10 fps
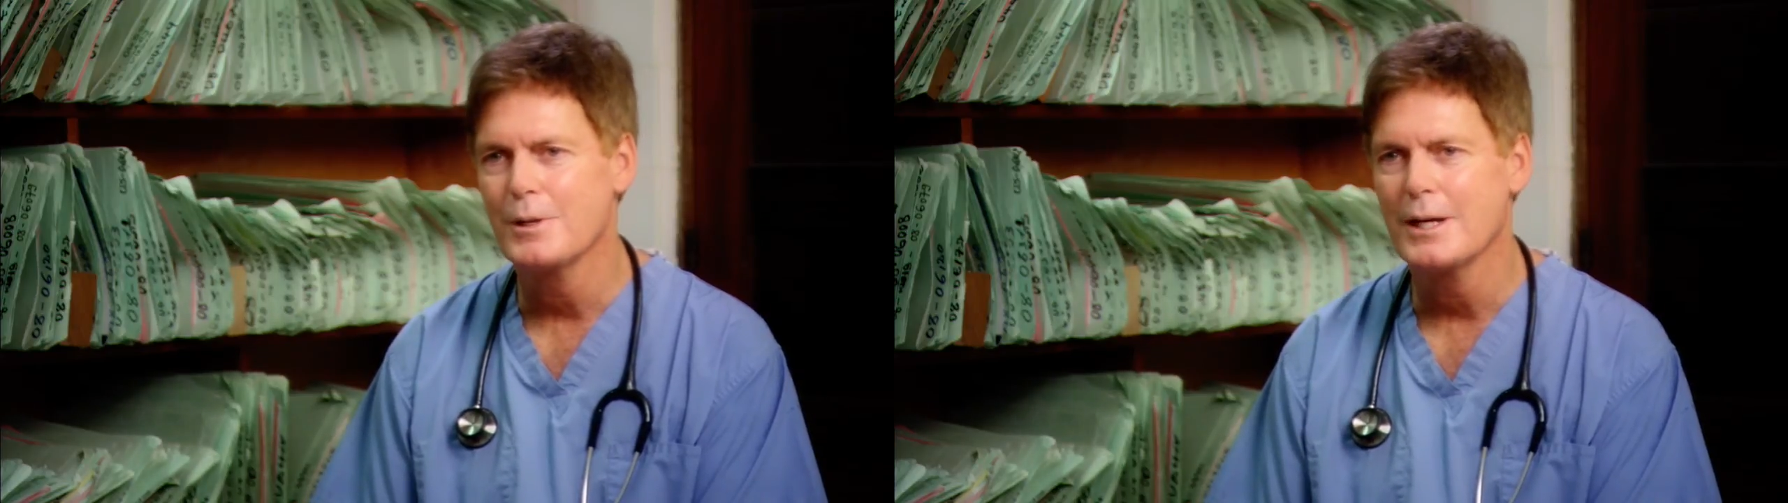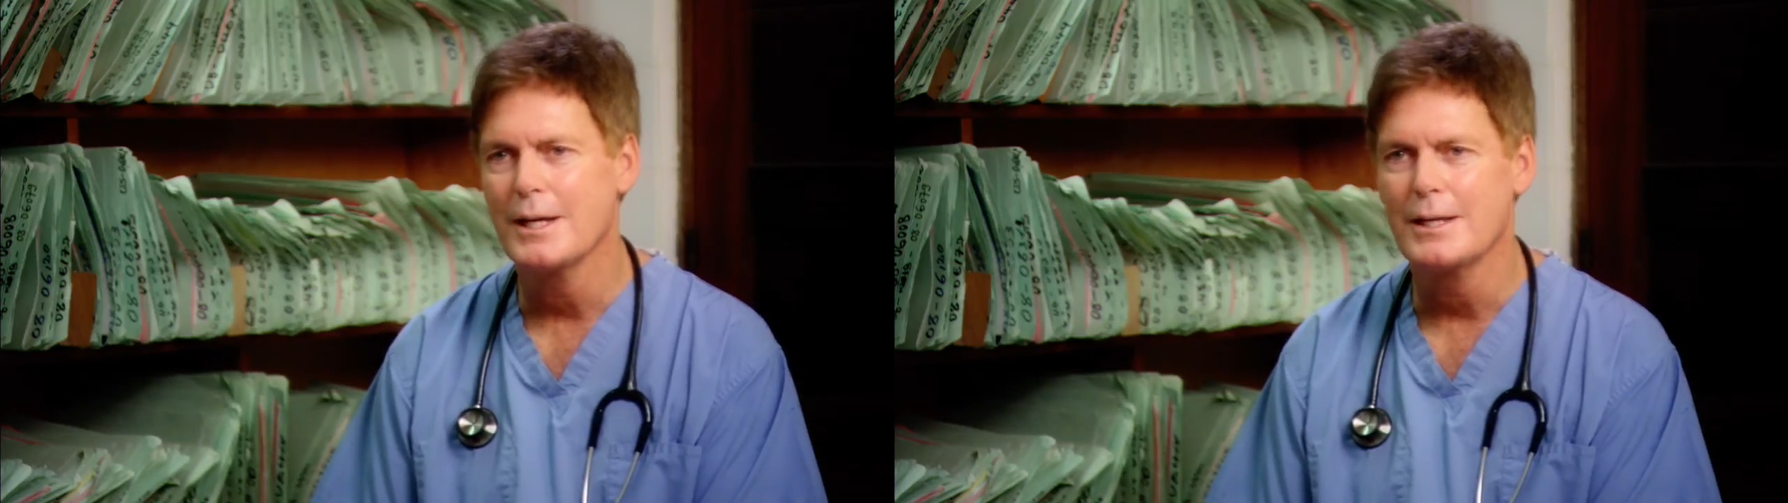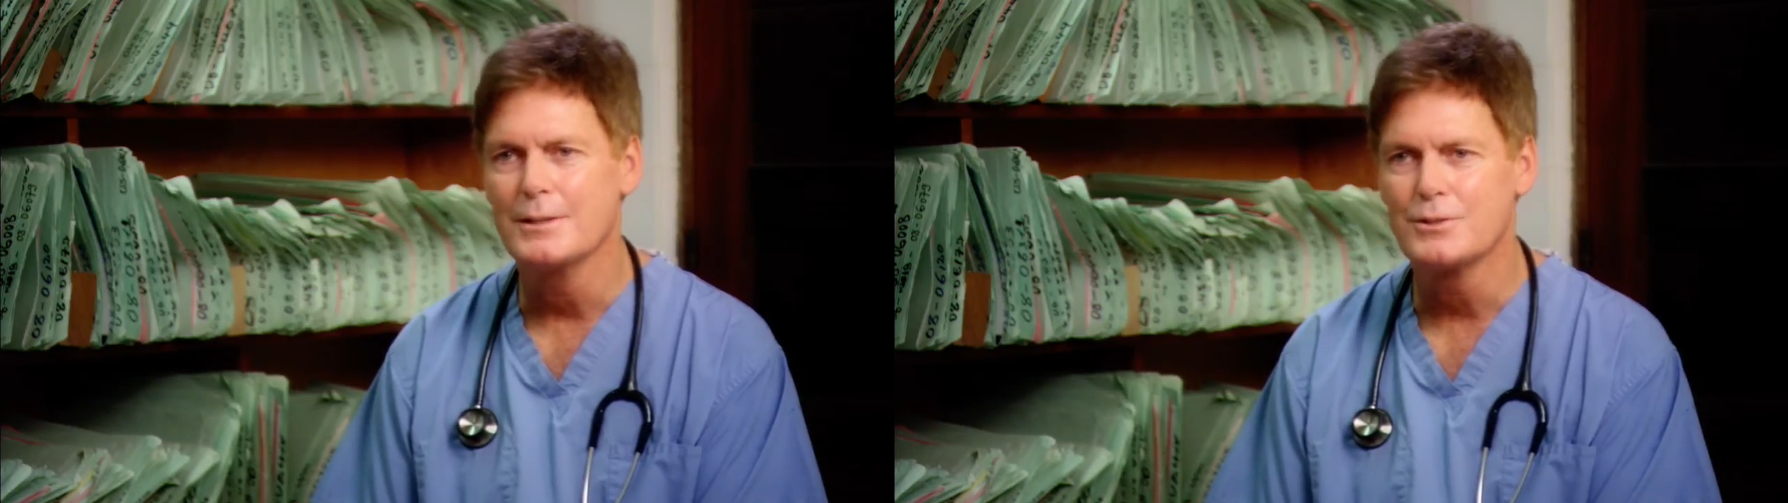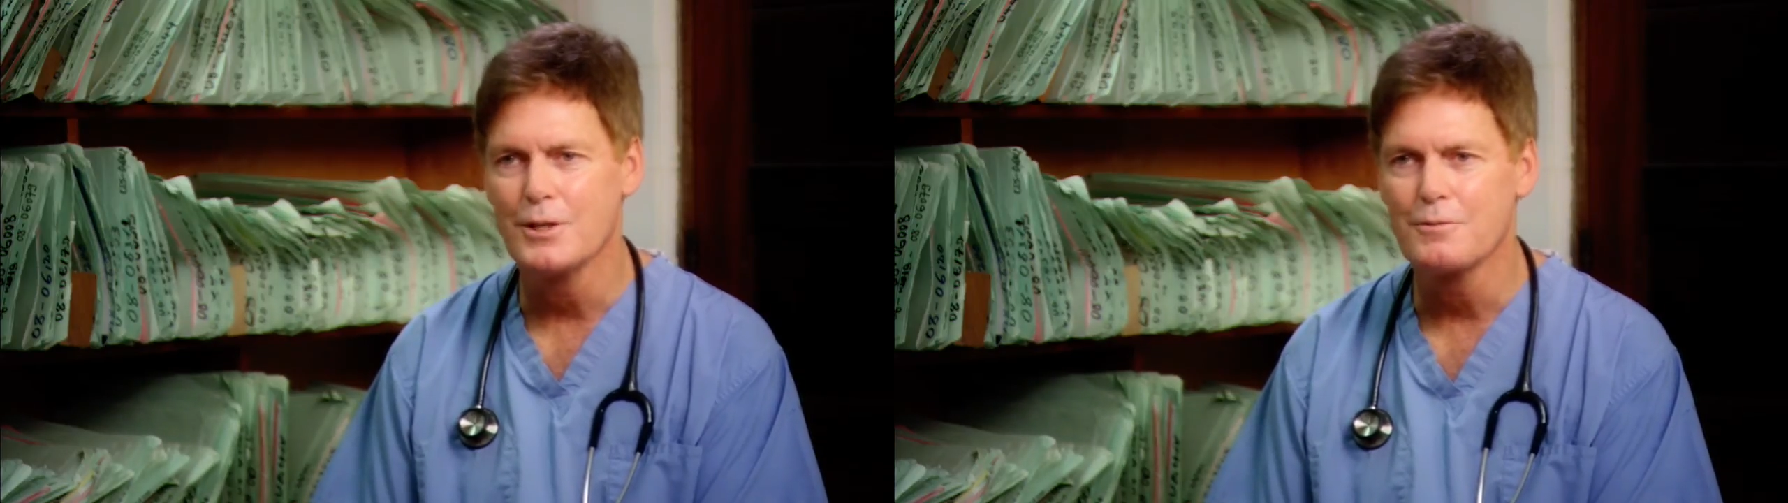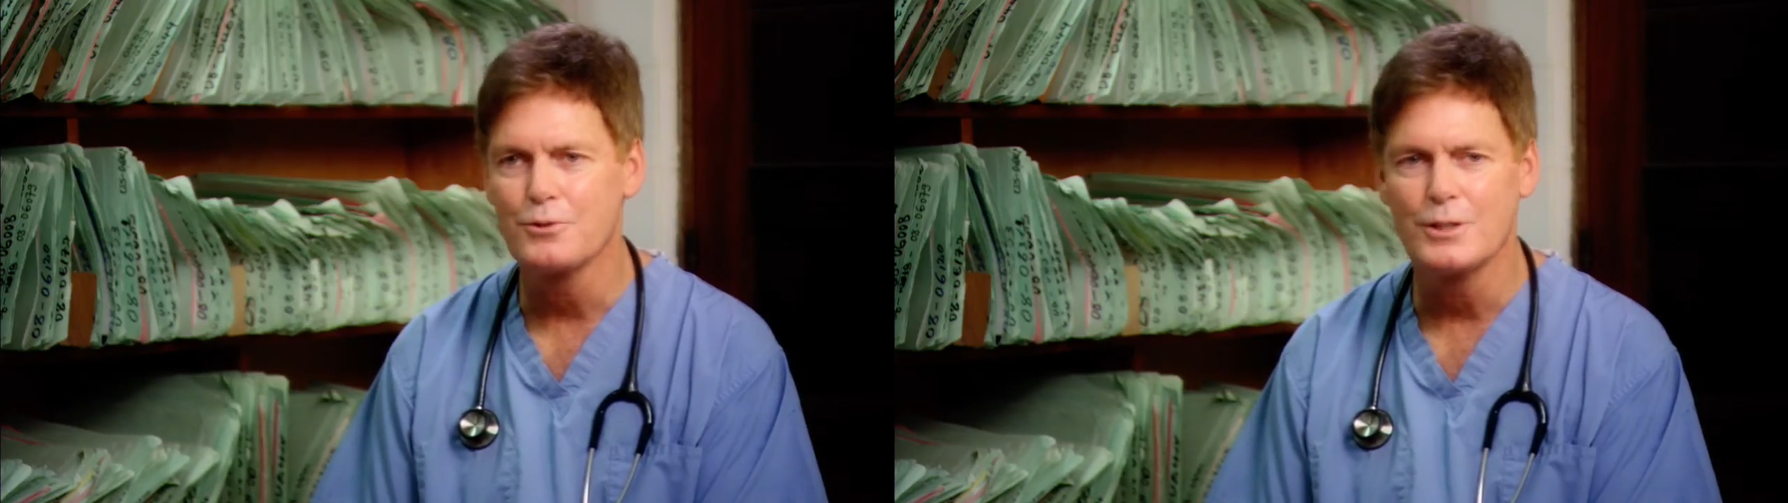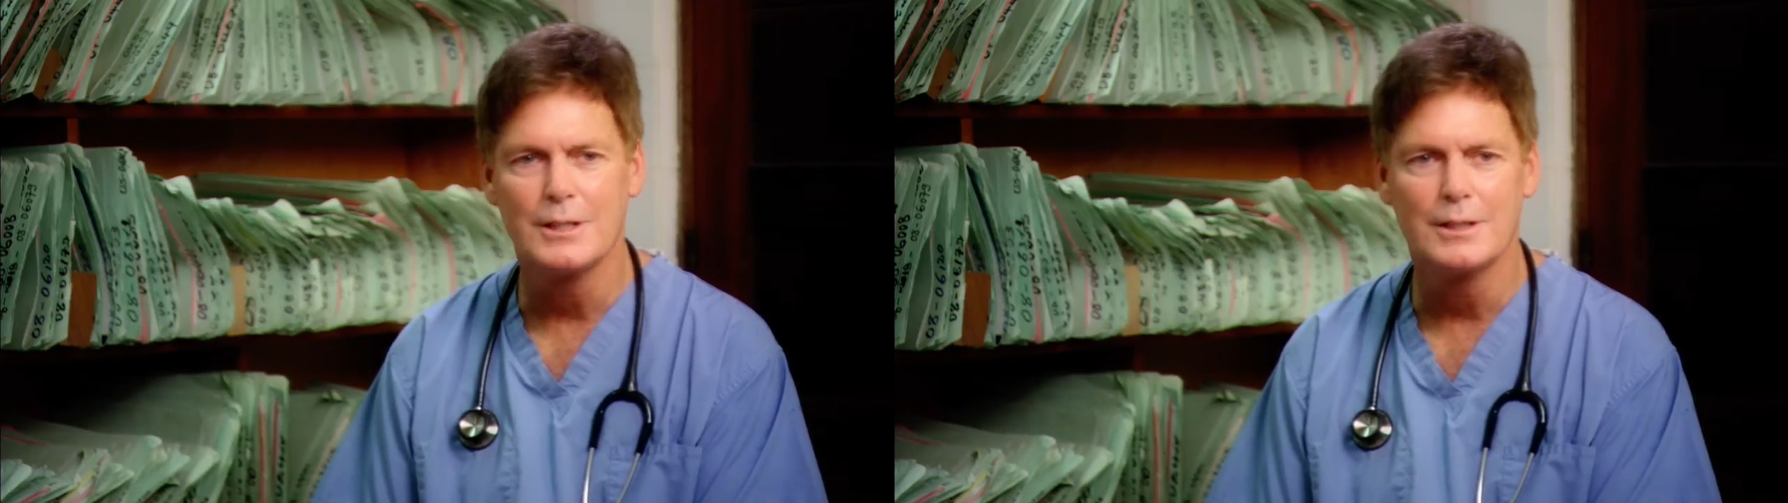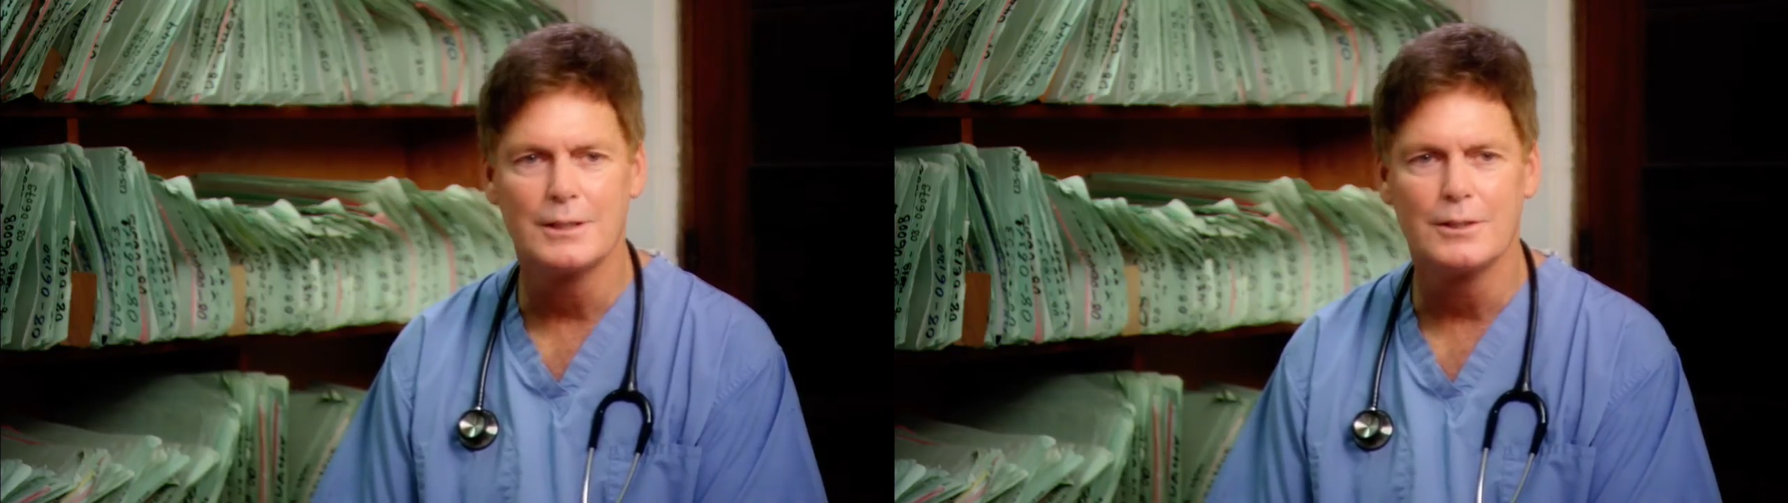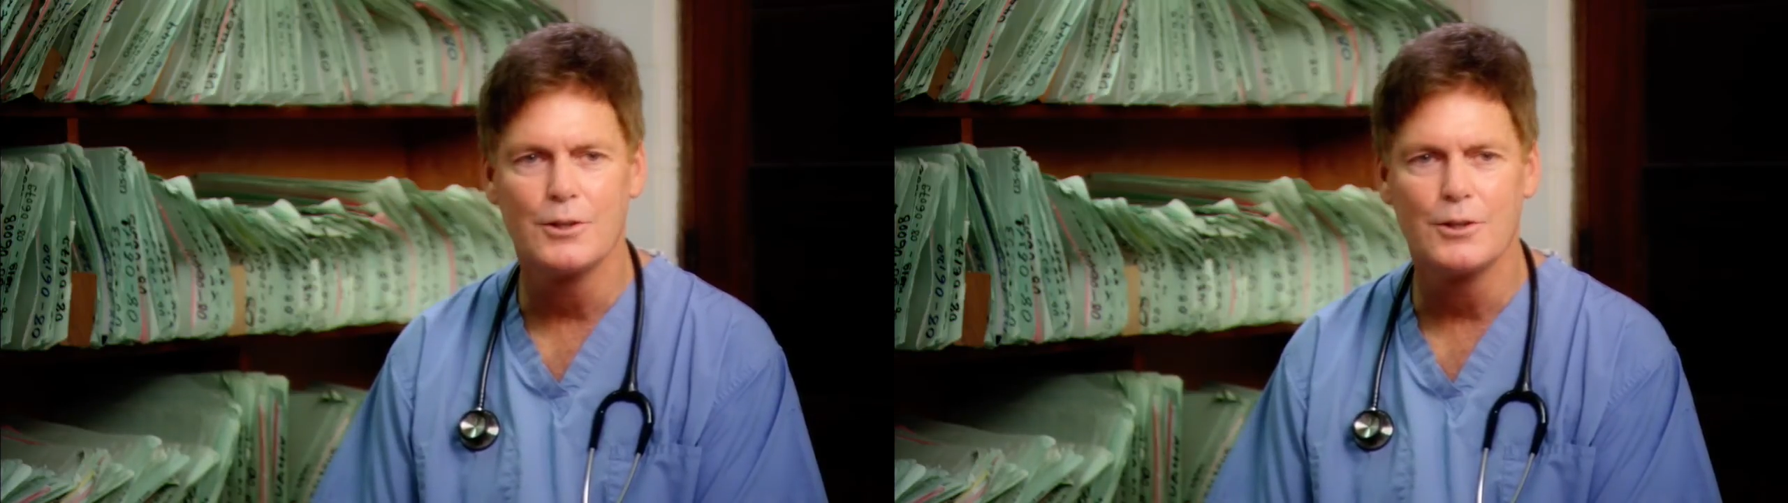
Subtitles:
by suffering,